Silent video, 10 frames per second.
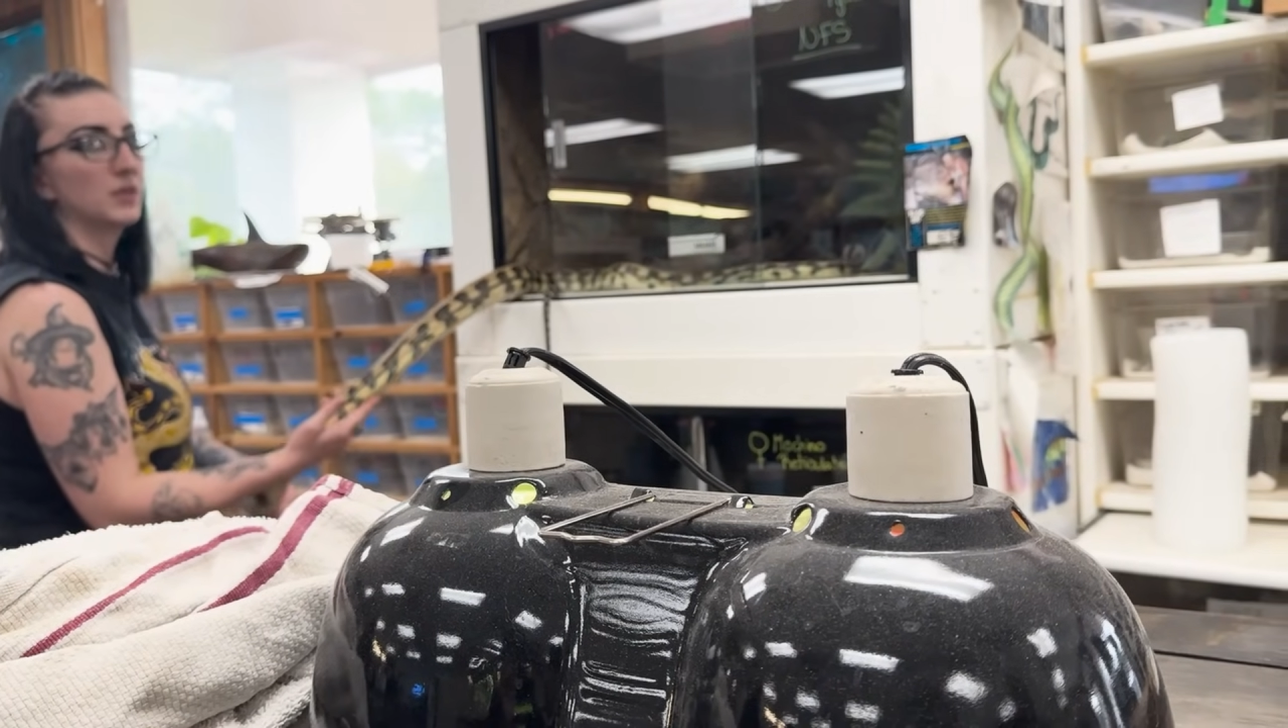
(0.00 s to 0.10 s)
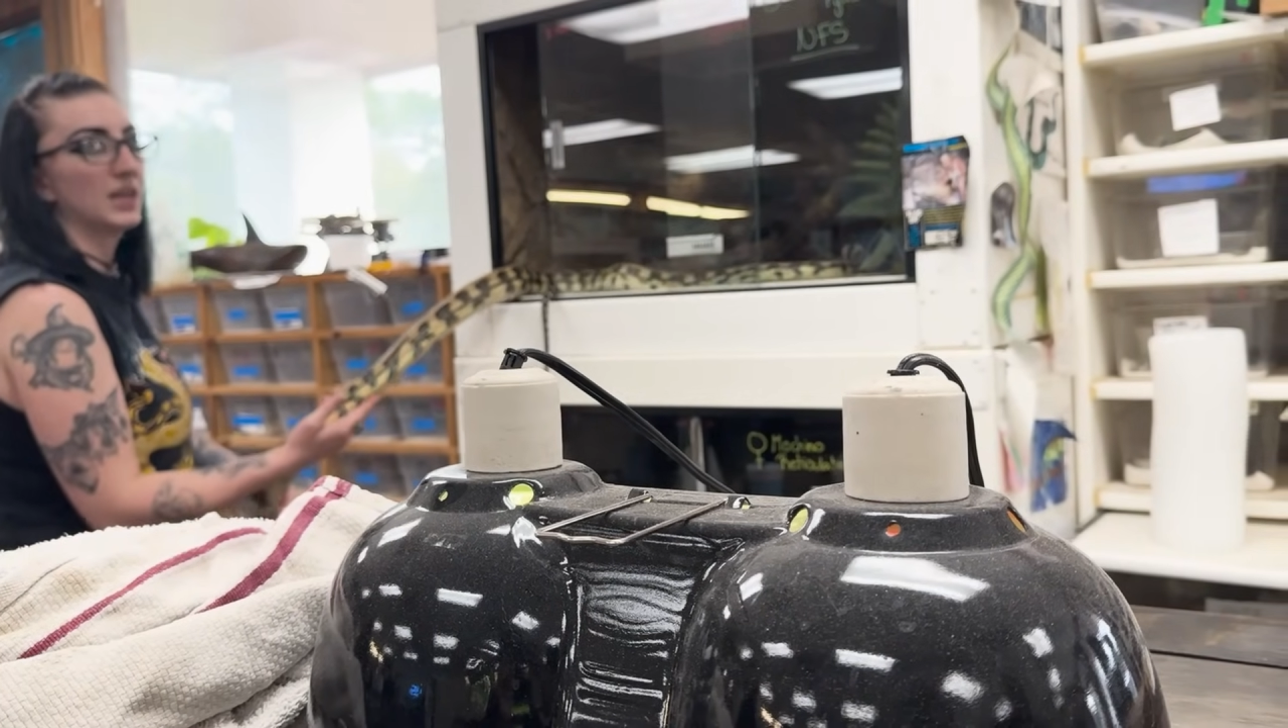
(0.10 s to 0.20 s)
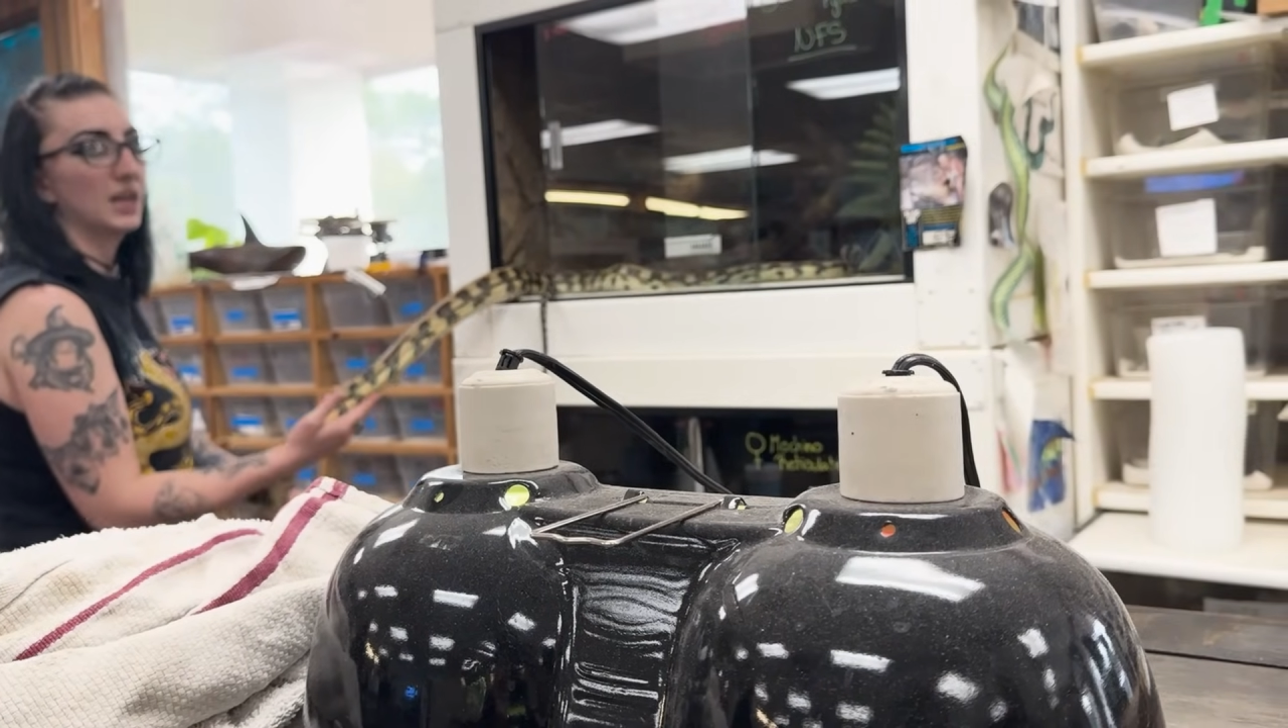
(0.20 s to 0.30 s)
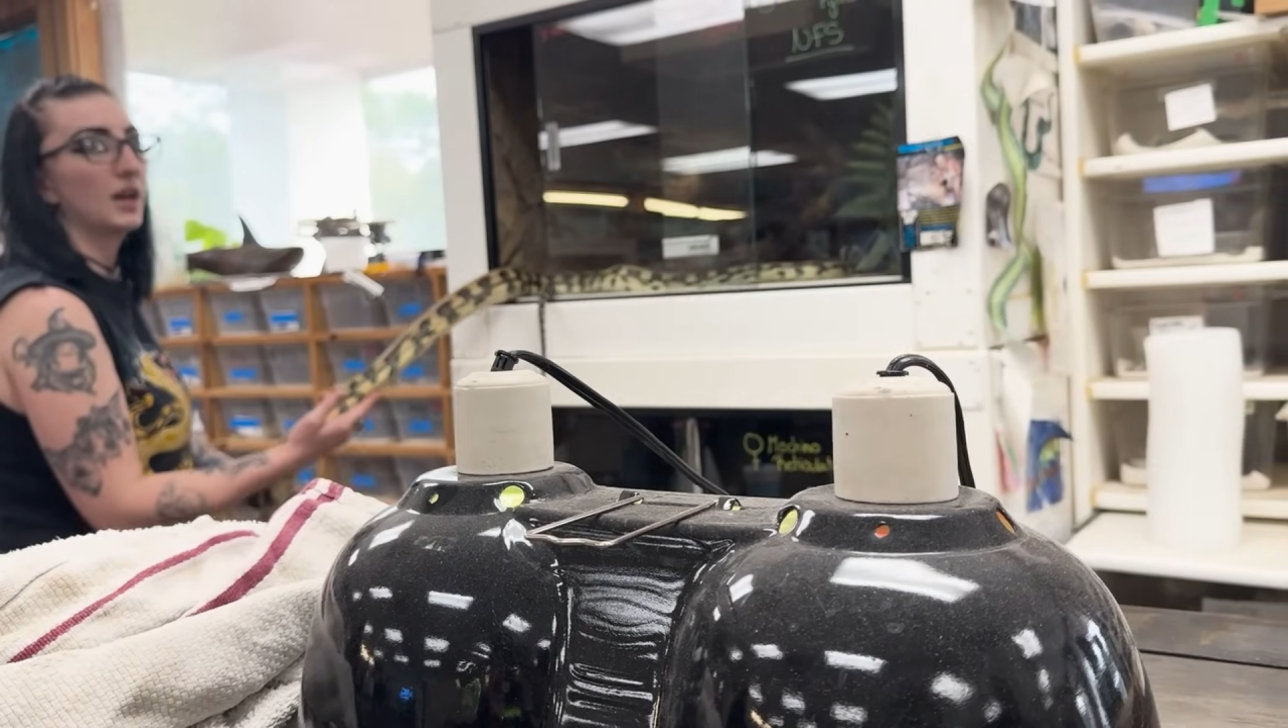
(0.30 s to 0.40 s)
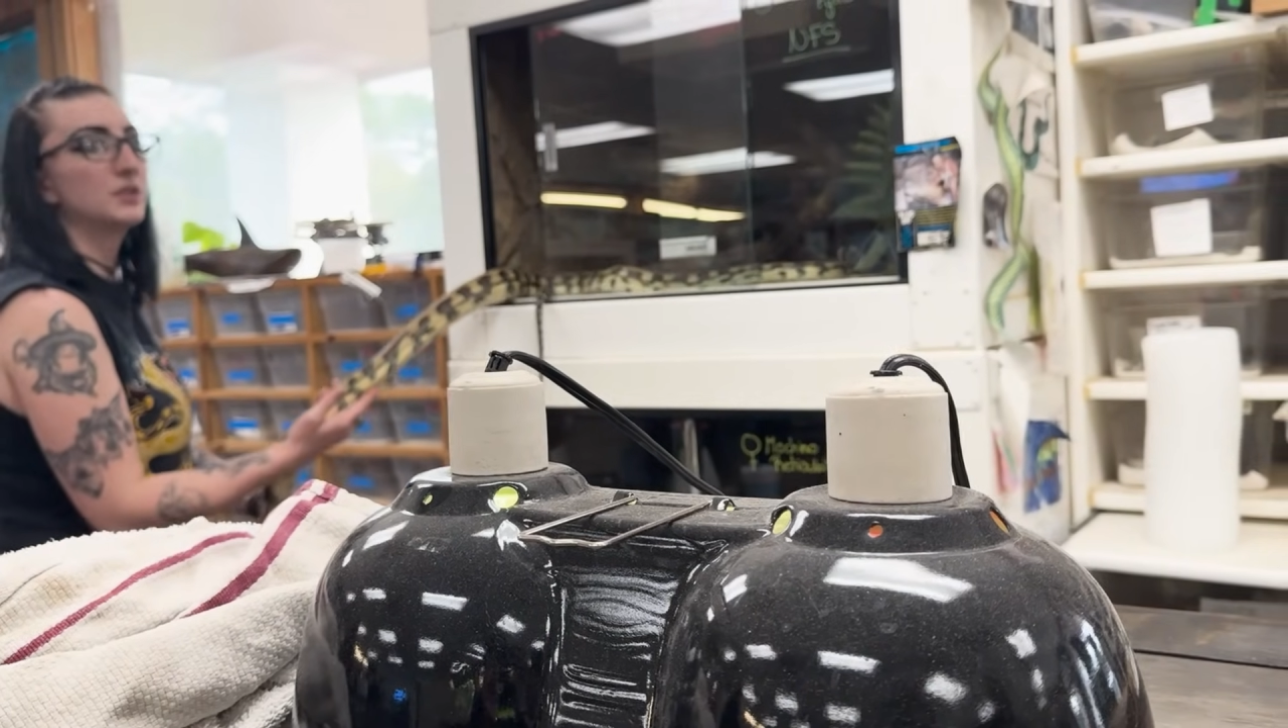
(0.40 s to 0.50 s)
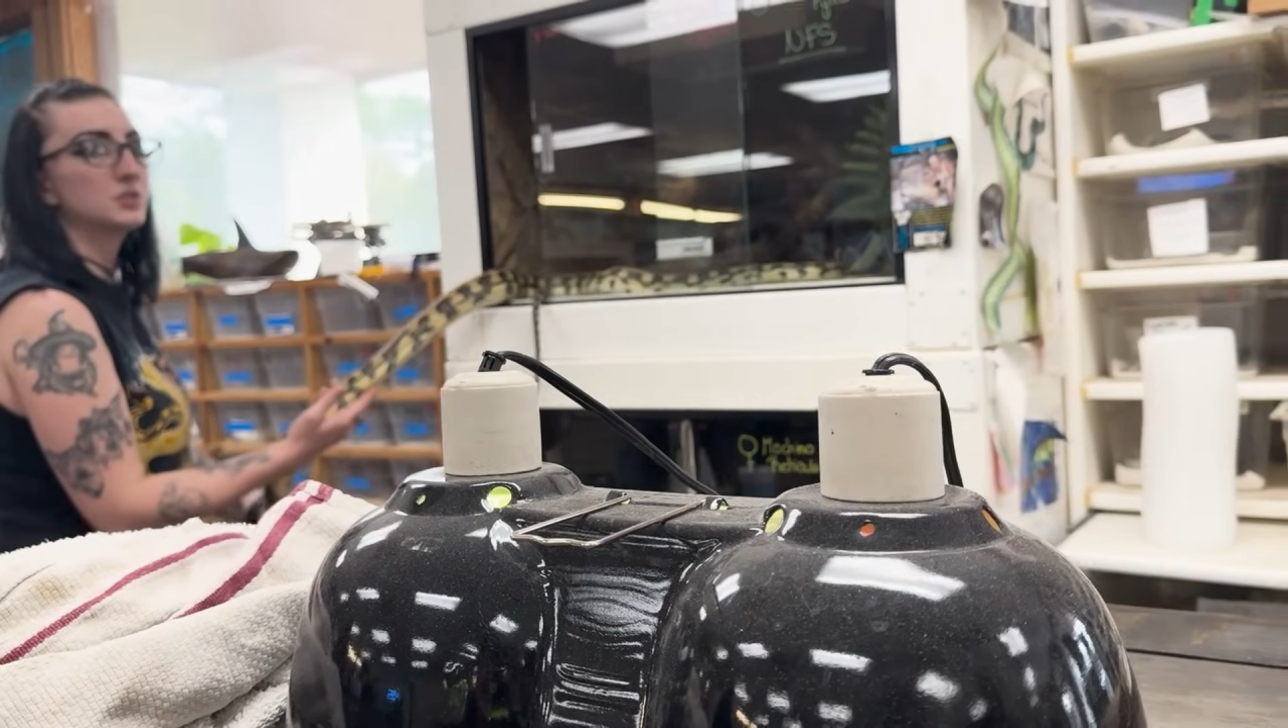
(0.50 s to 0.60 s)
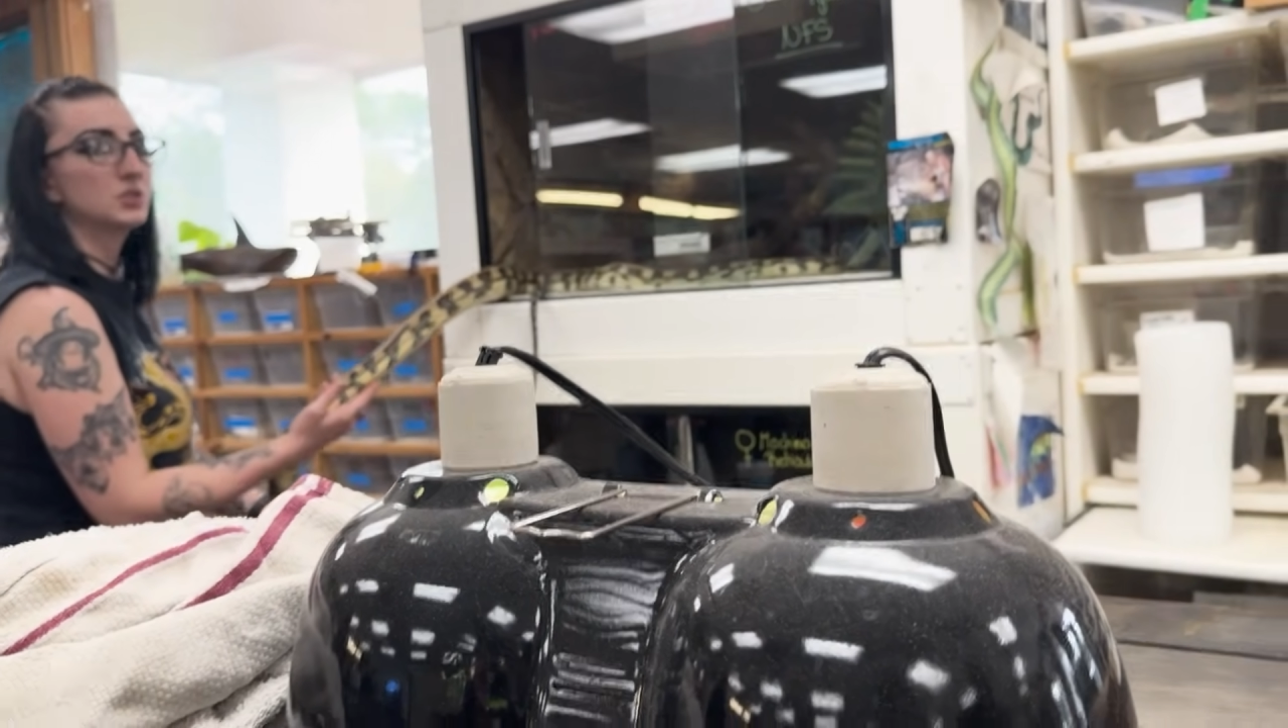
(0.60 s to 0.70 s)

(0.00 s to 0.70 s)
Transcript: they hatch.